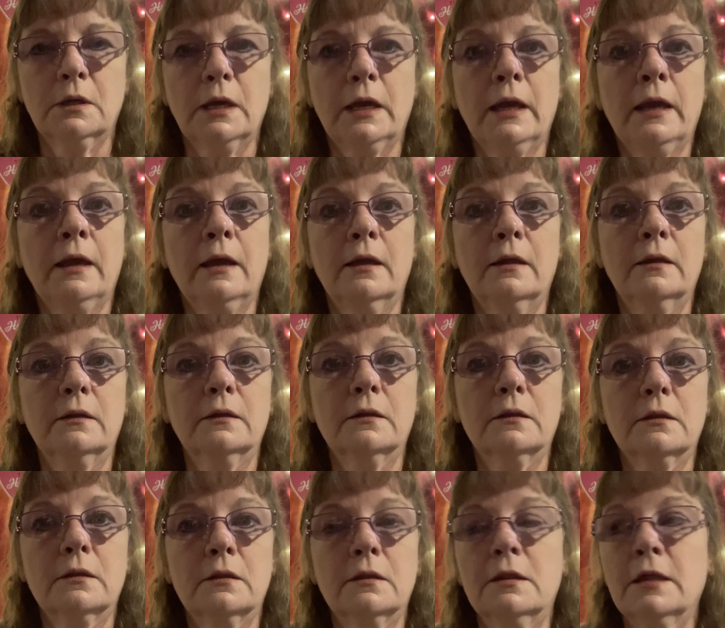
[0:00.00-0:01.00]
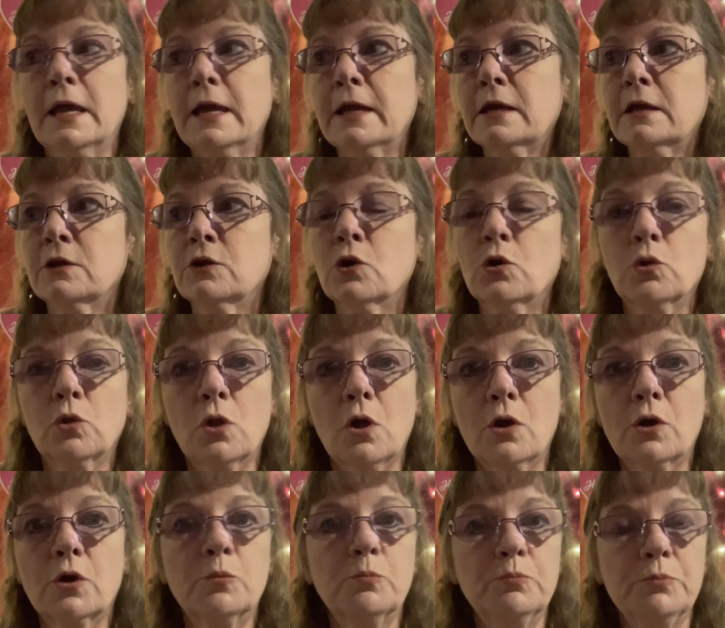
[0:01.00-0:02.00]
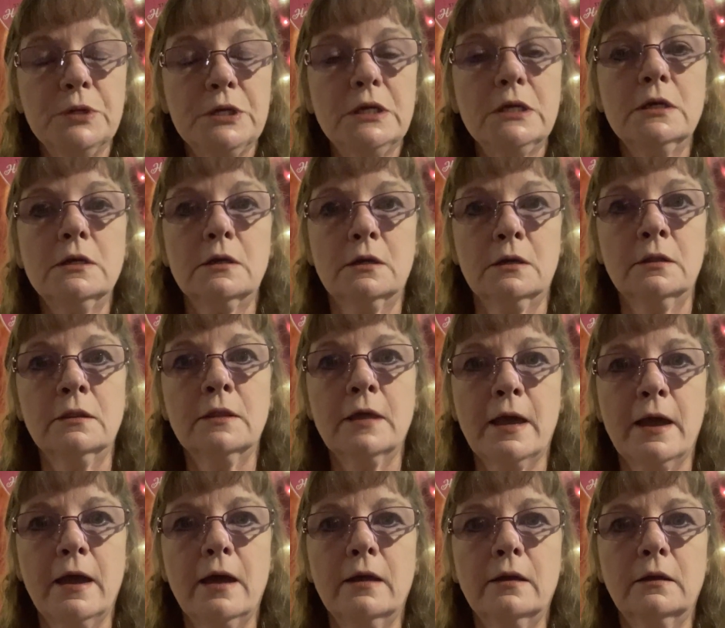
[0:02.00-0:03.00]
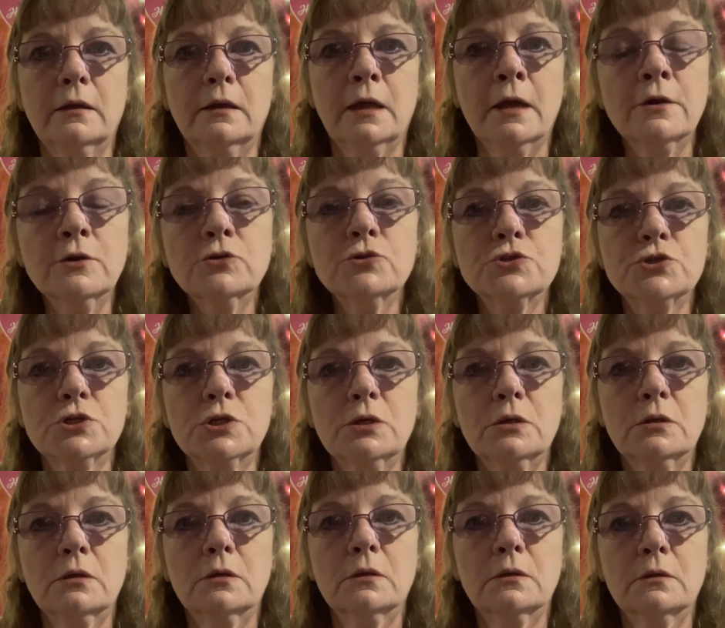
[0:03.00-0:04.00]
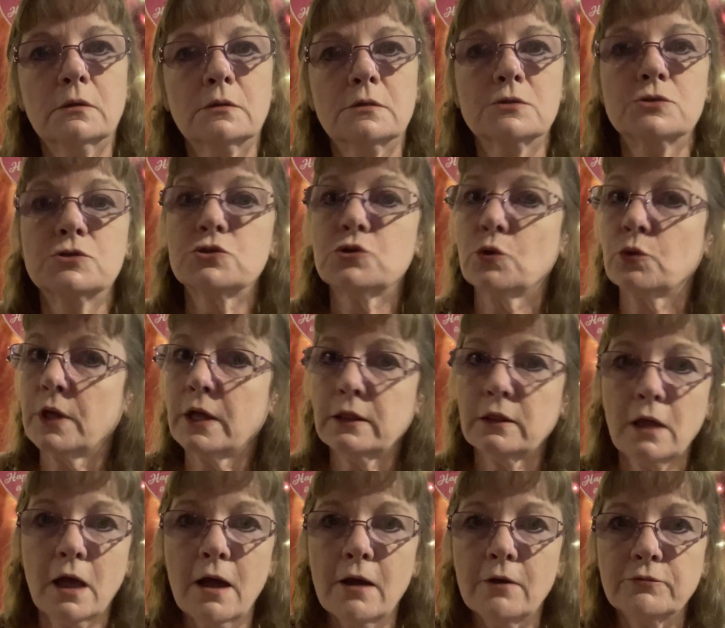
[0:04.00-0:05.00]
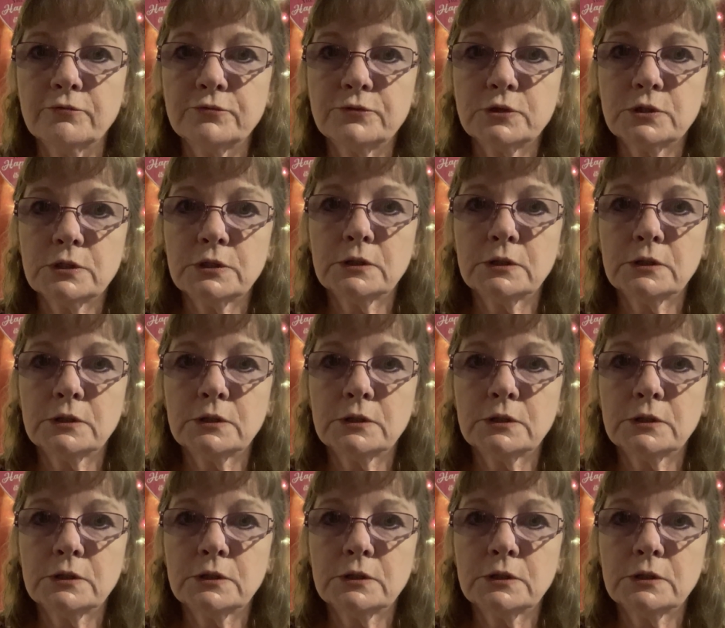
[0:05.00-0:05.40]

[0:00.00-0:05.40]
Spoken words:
And they can no longer be in that energy. So they left.